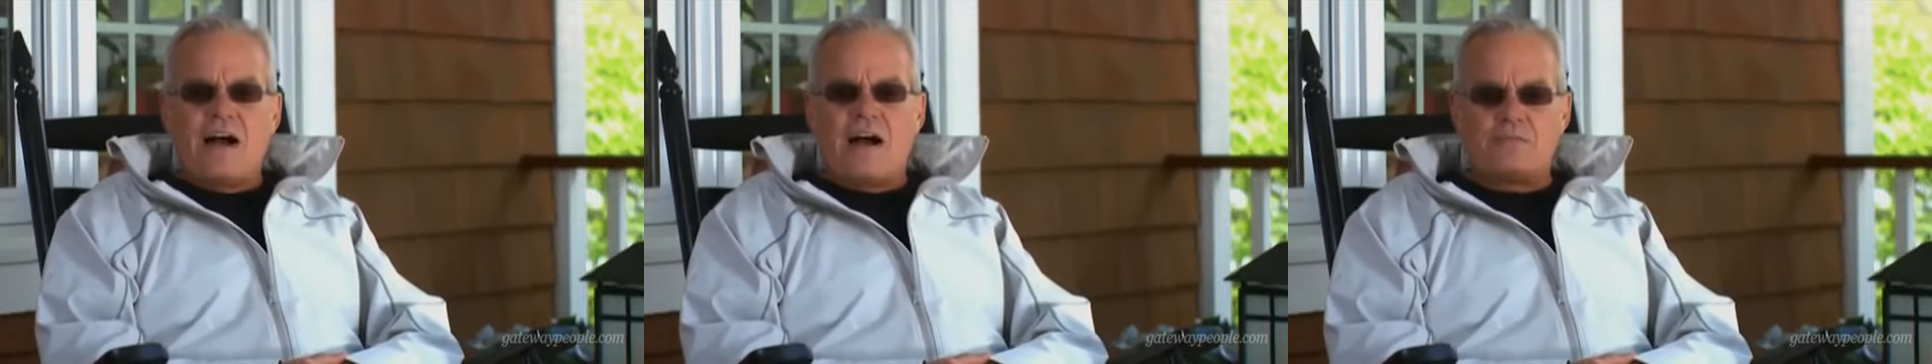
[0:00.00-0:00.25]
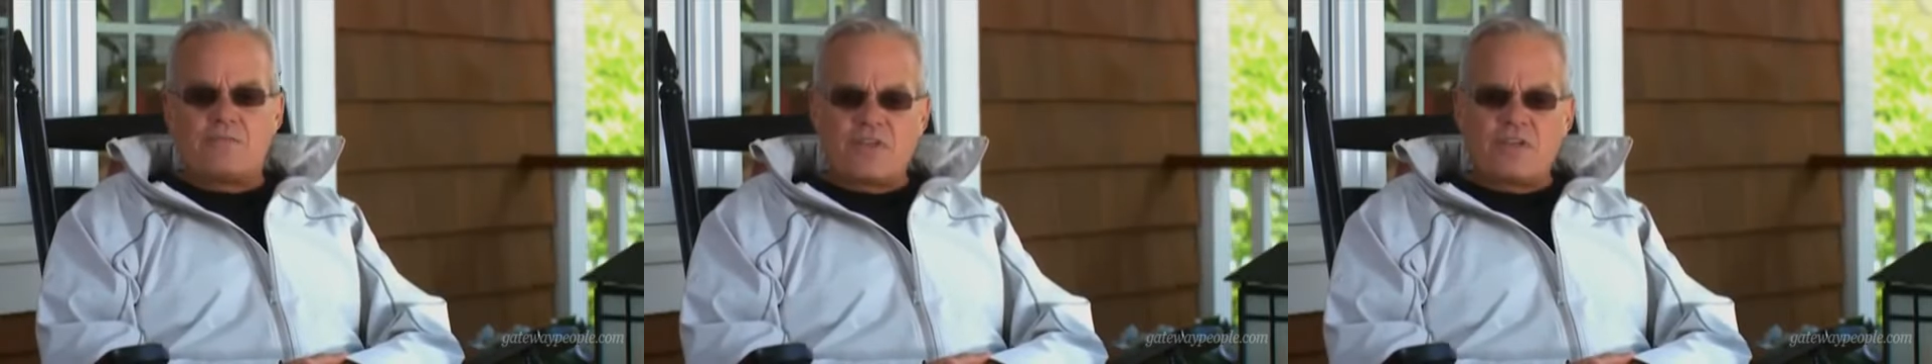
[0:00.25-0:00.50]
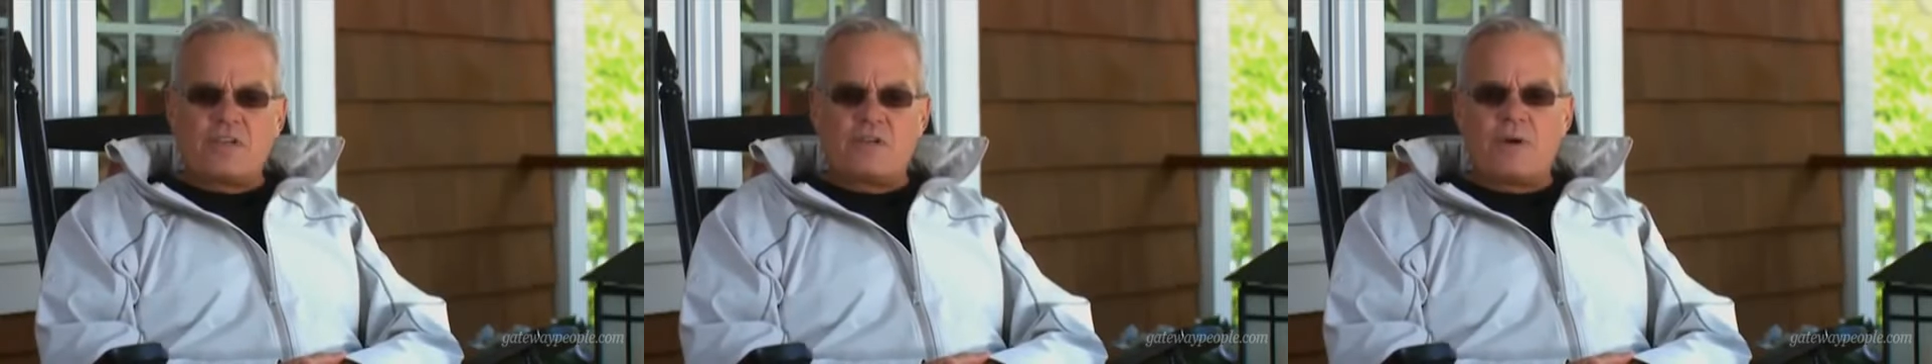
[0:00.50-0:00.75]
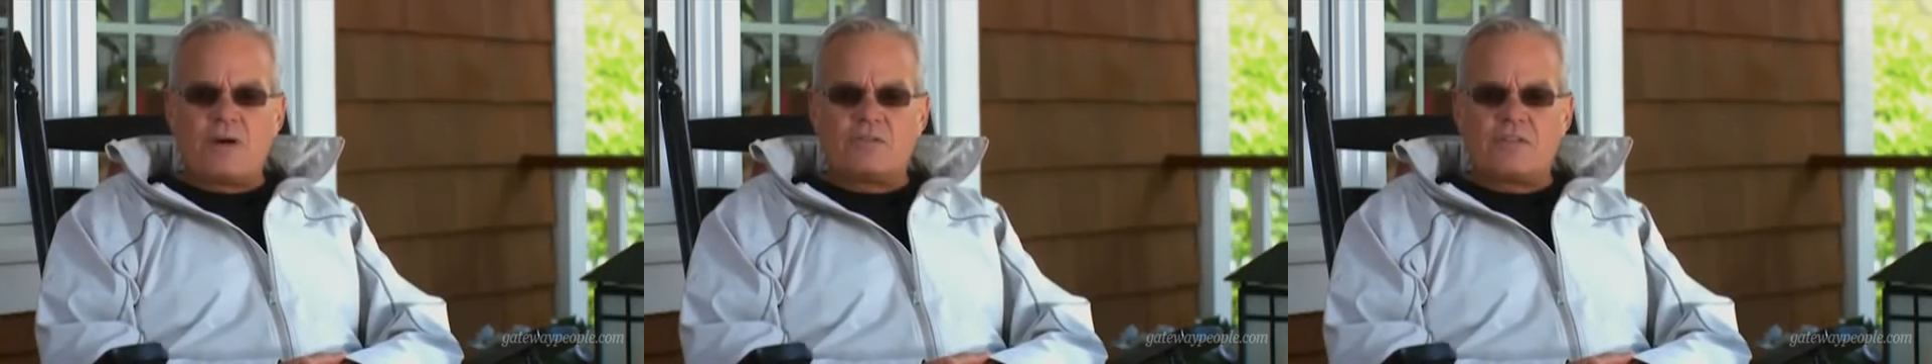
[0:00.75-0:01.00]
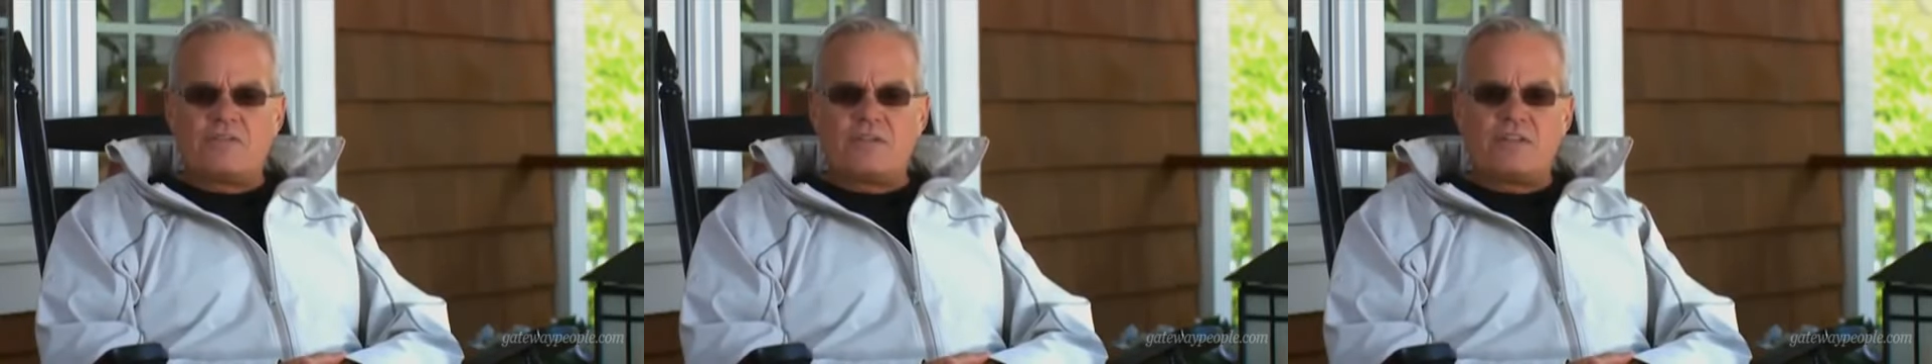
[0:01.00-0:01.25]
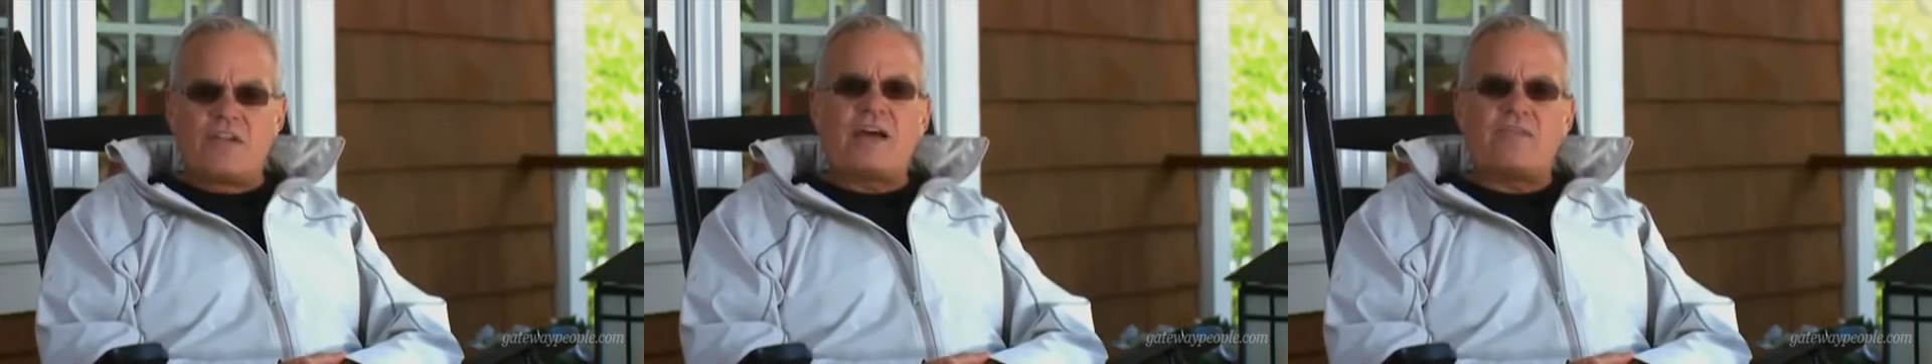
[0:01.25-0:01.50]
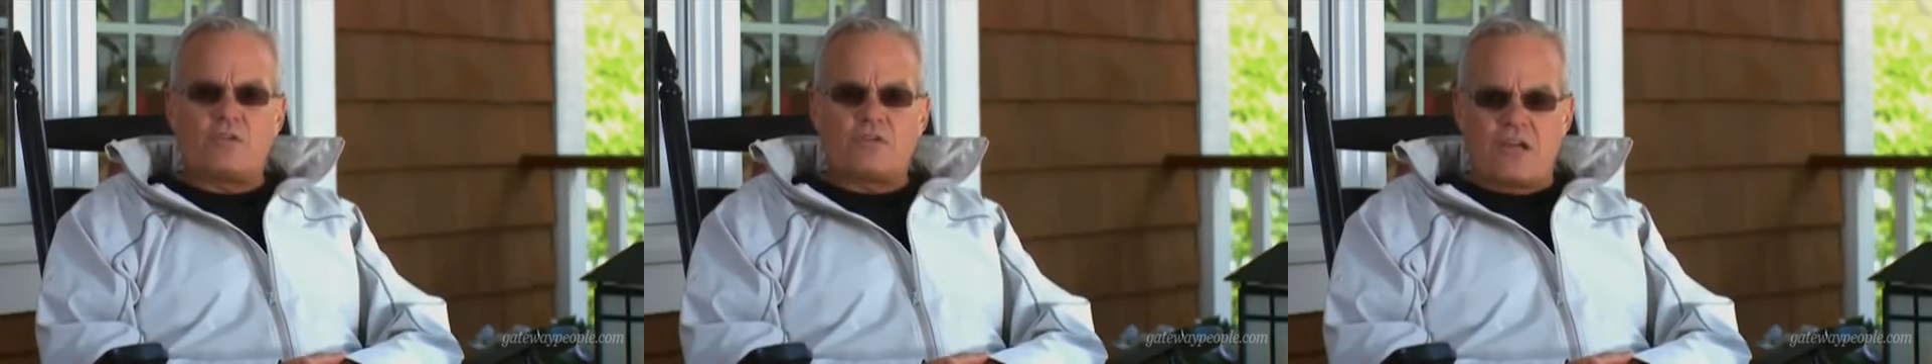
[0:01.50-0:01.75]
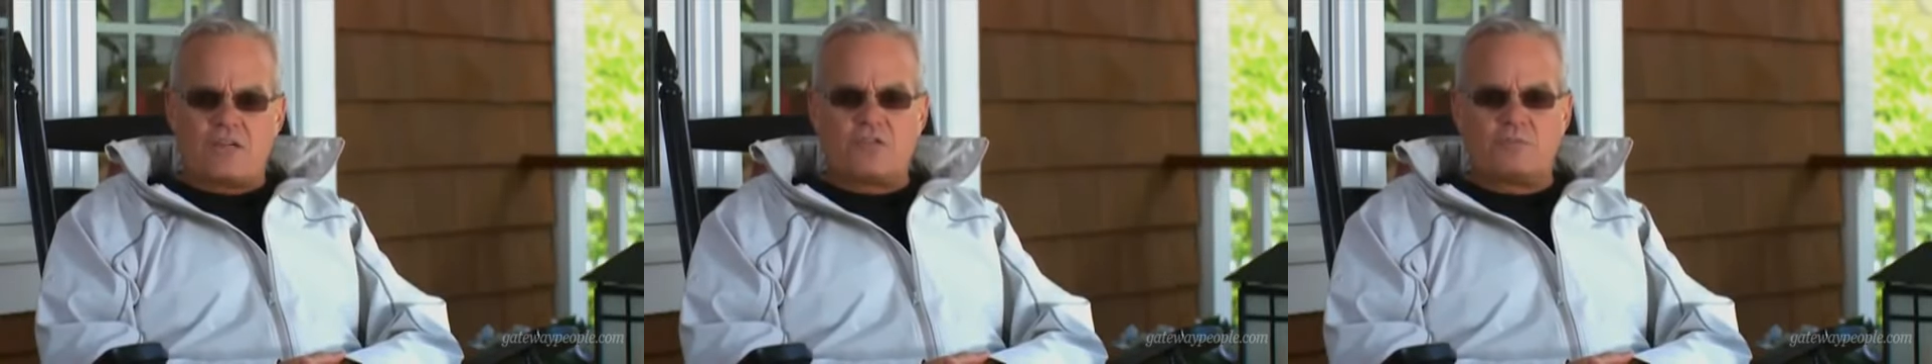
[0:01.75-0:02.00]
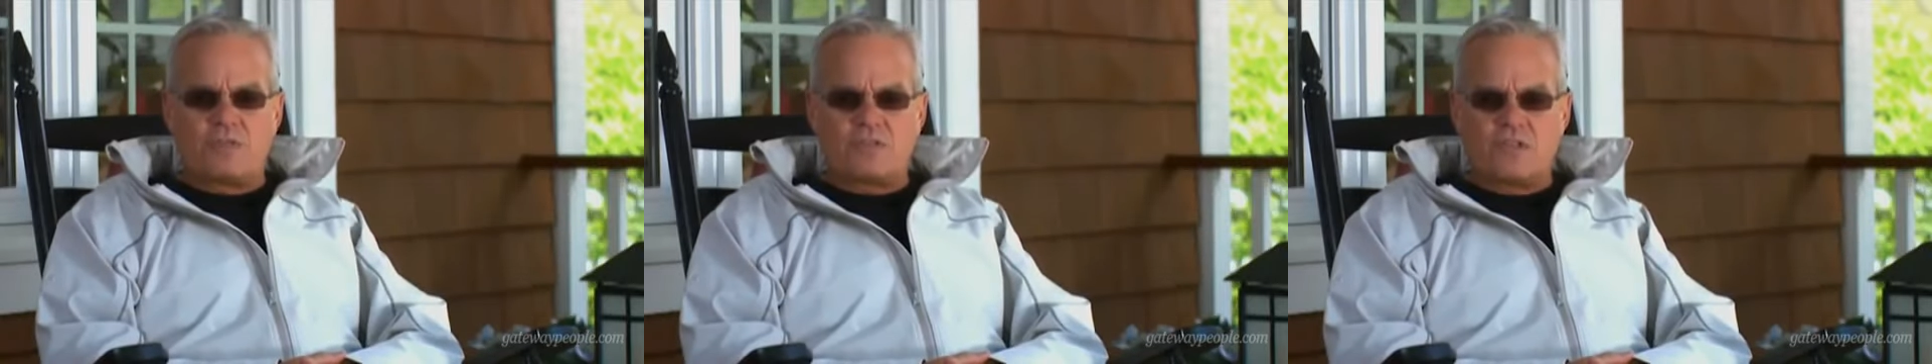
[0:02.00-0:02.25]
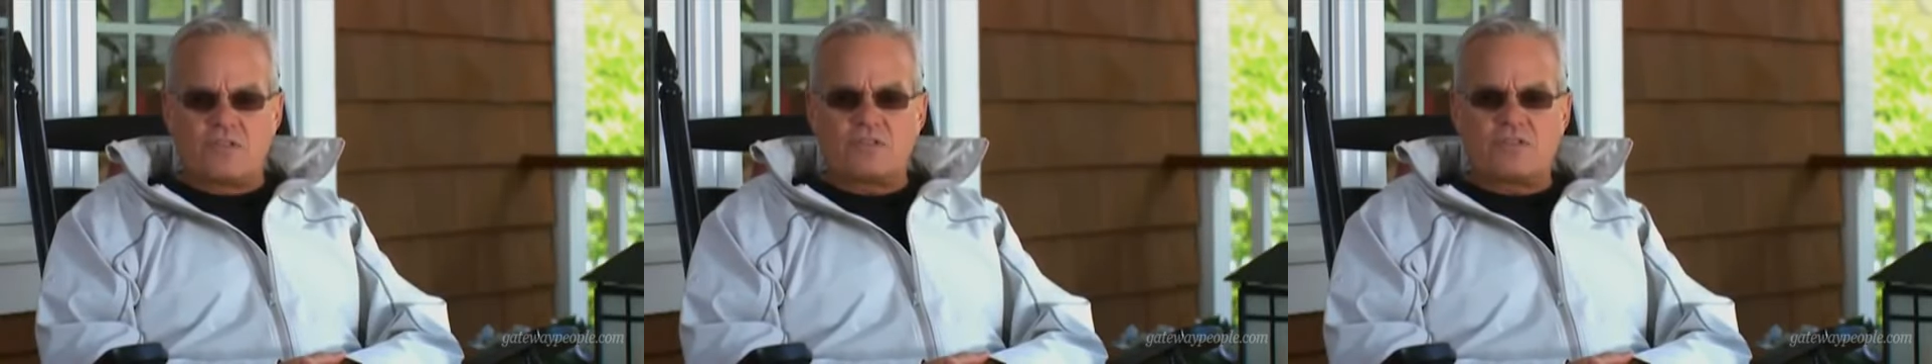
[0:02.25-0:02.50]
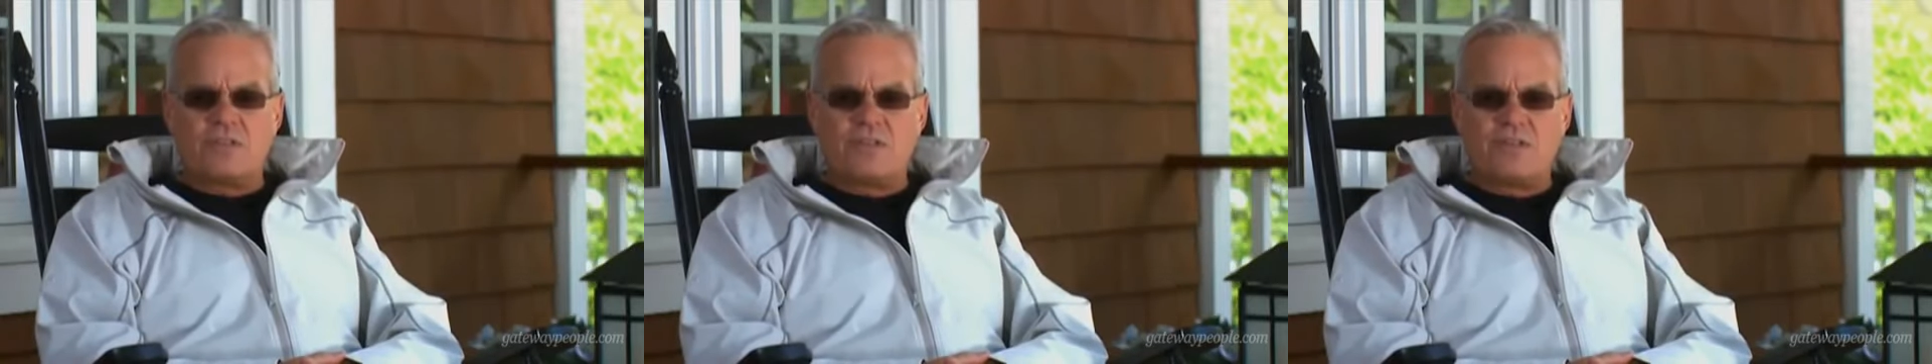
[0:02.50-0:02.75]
I'm thinking about leaving the advertising business."